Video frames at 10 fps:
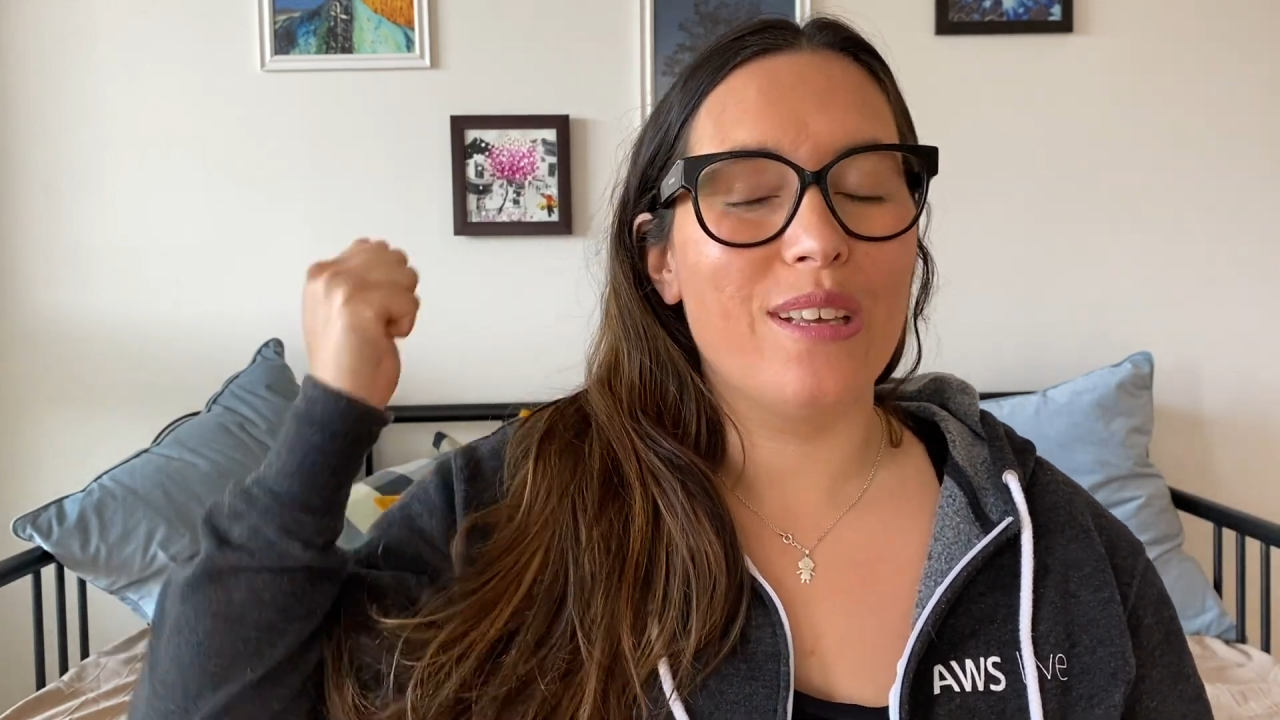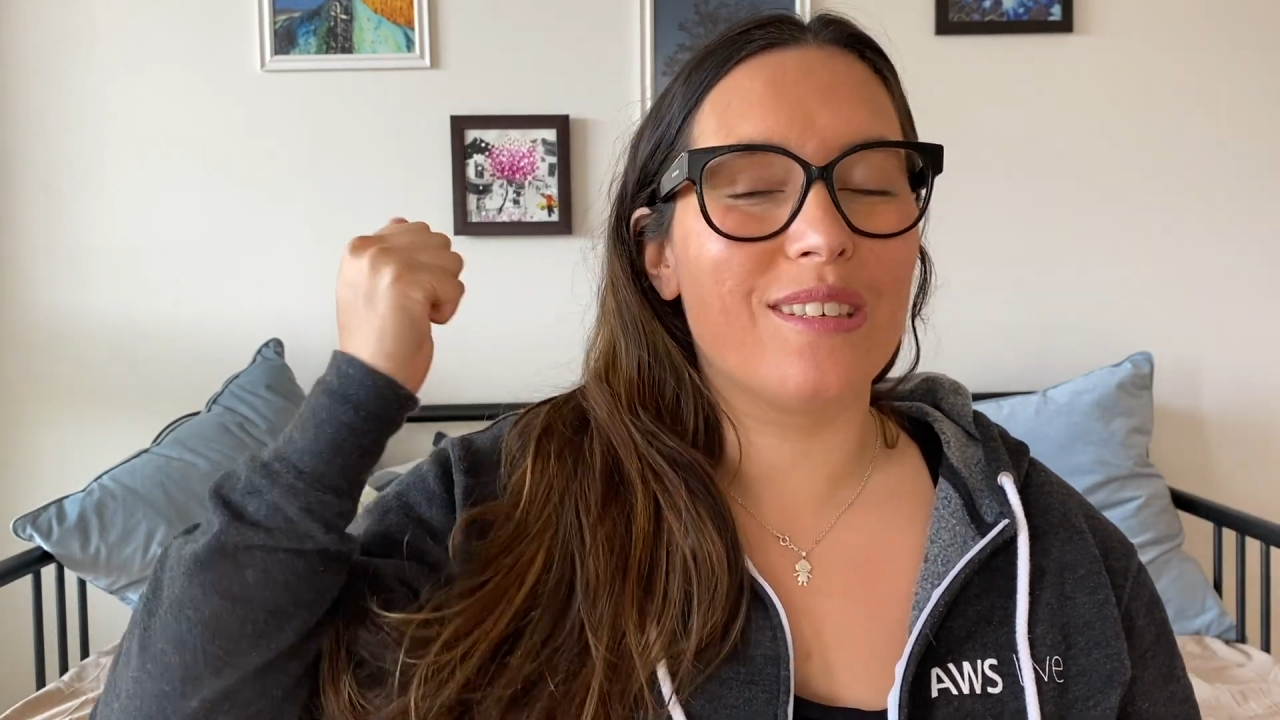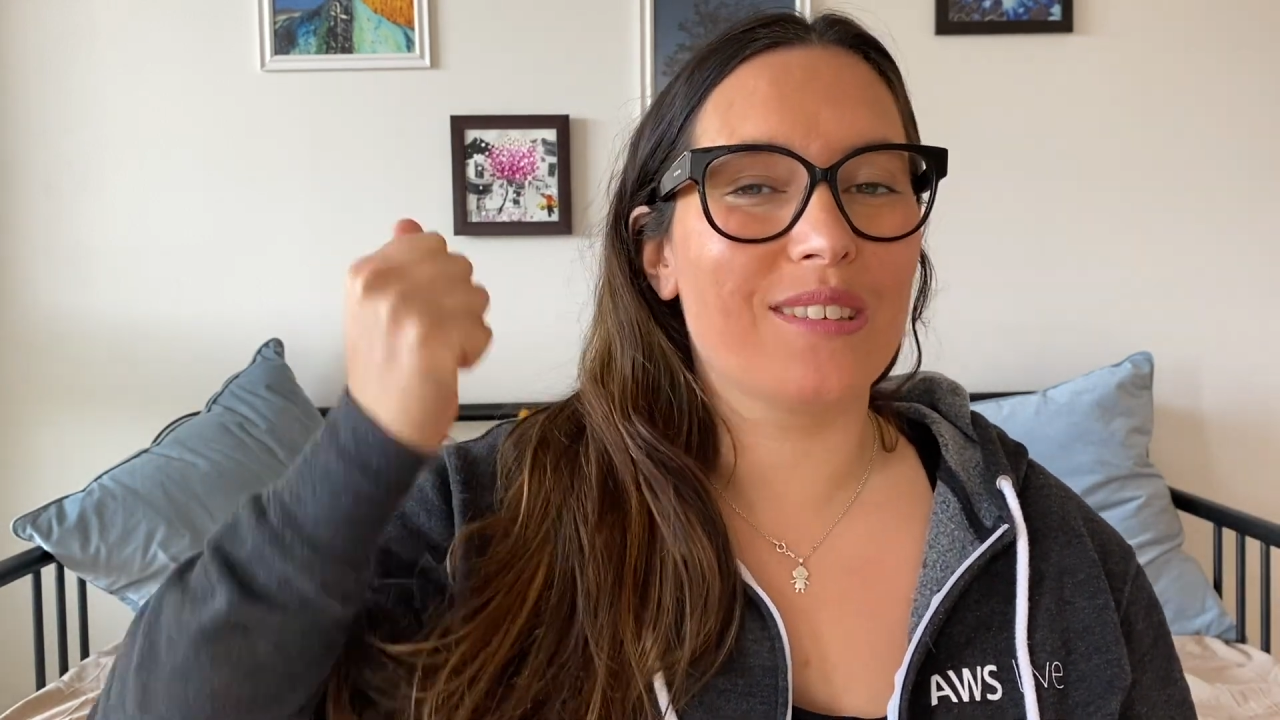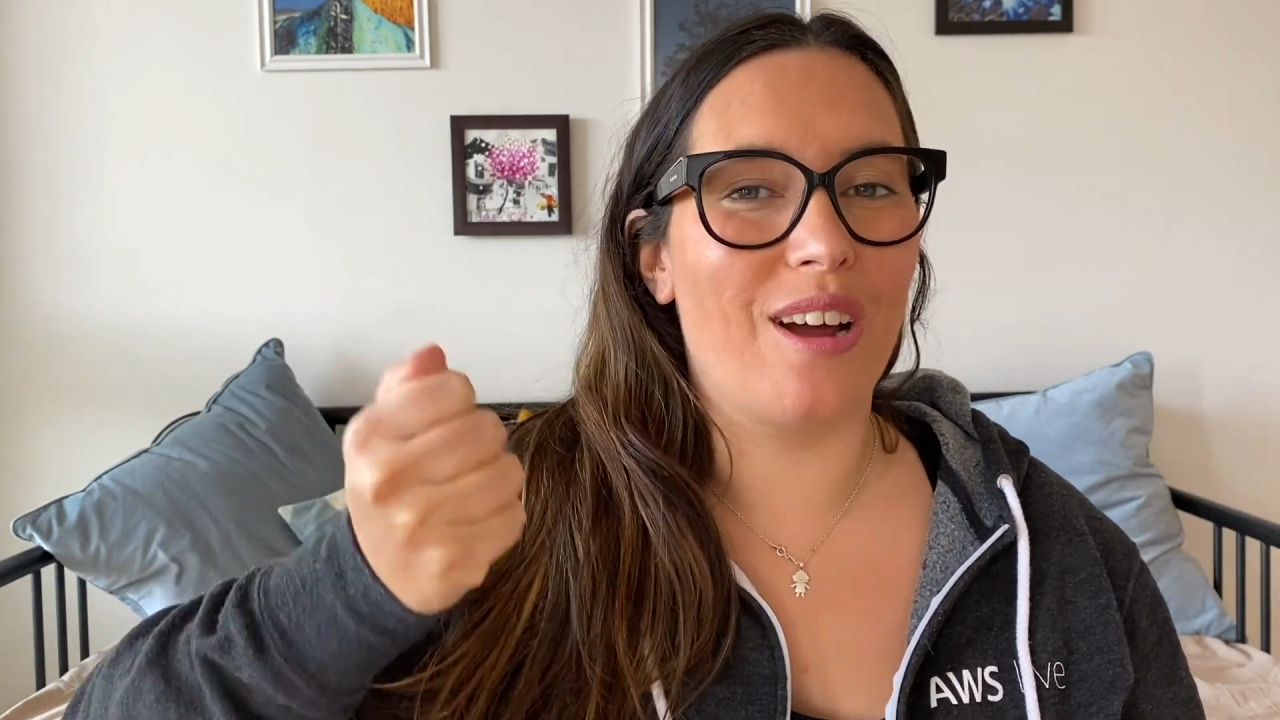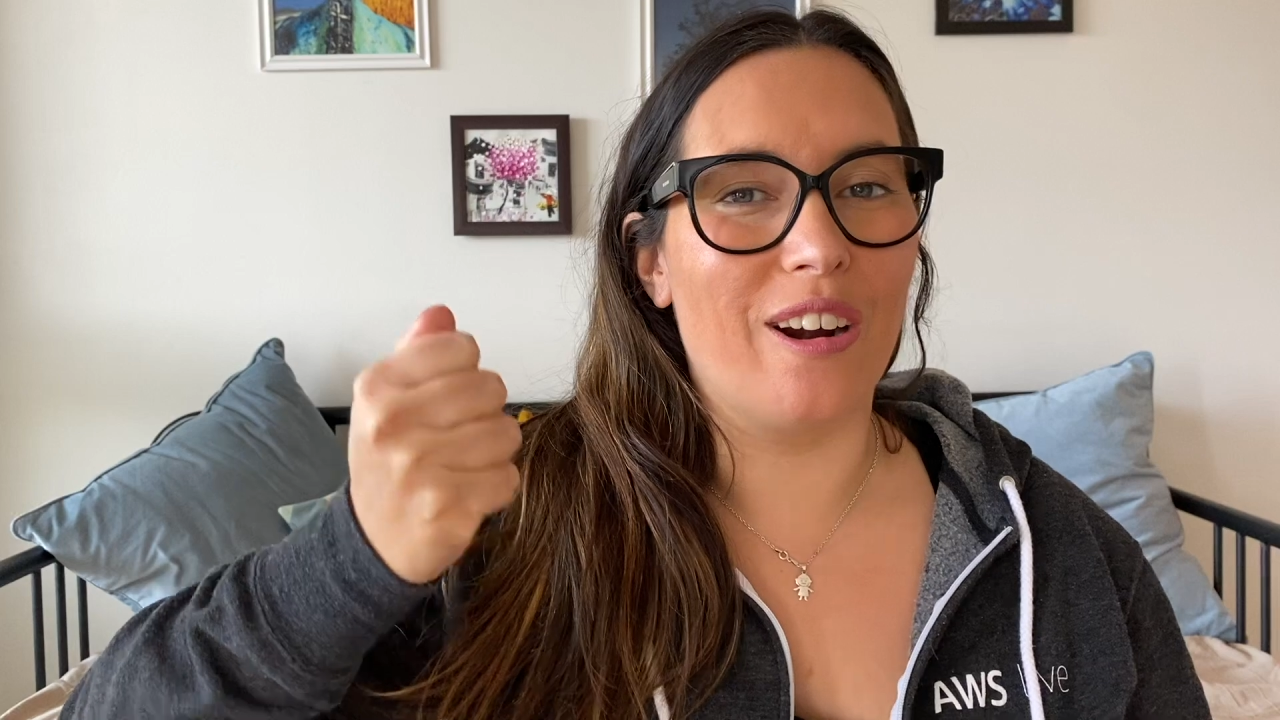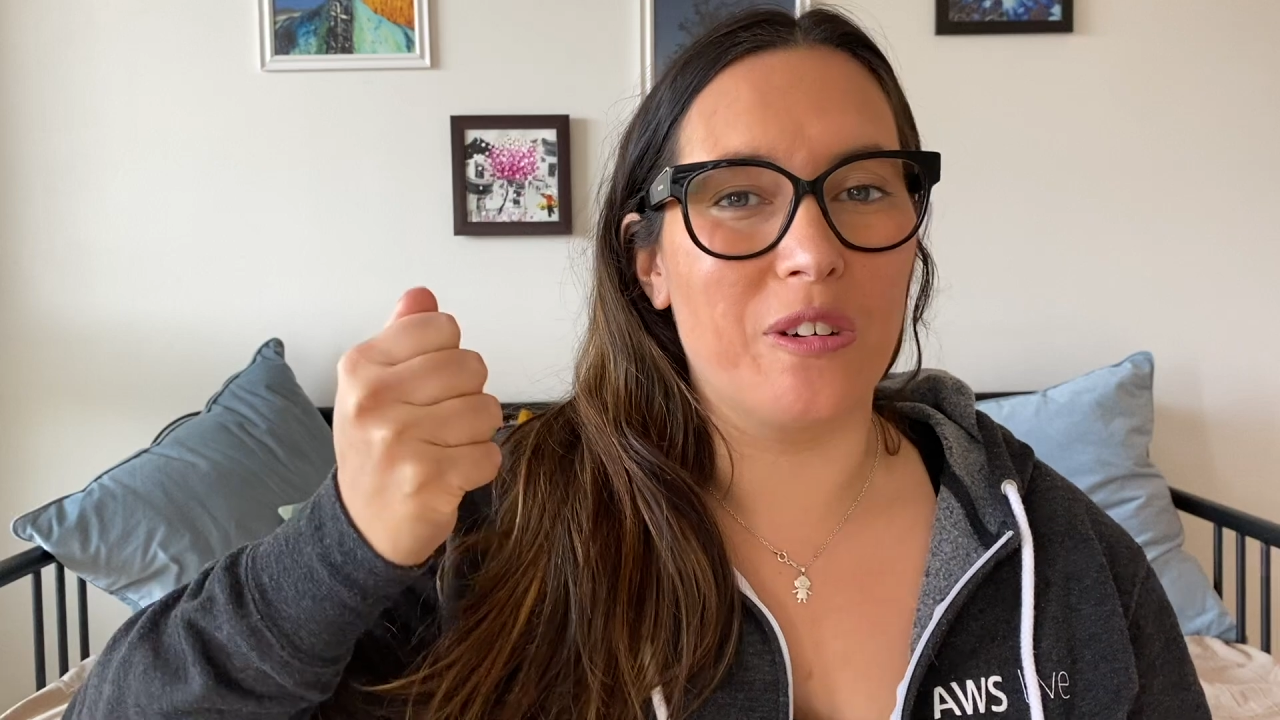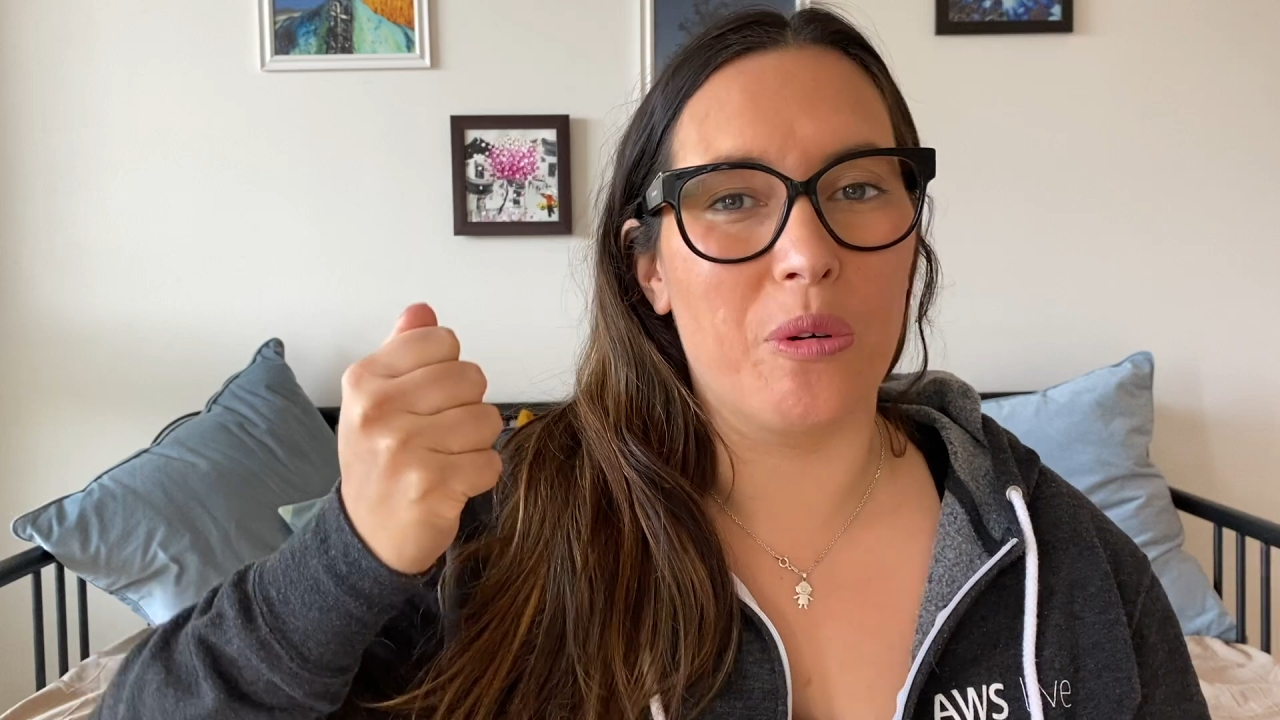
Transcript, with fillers: start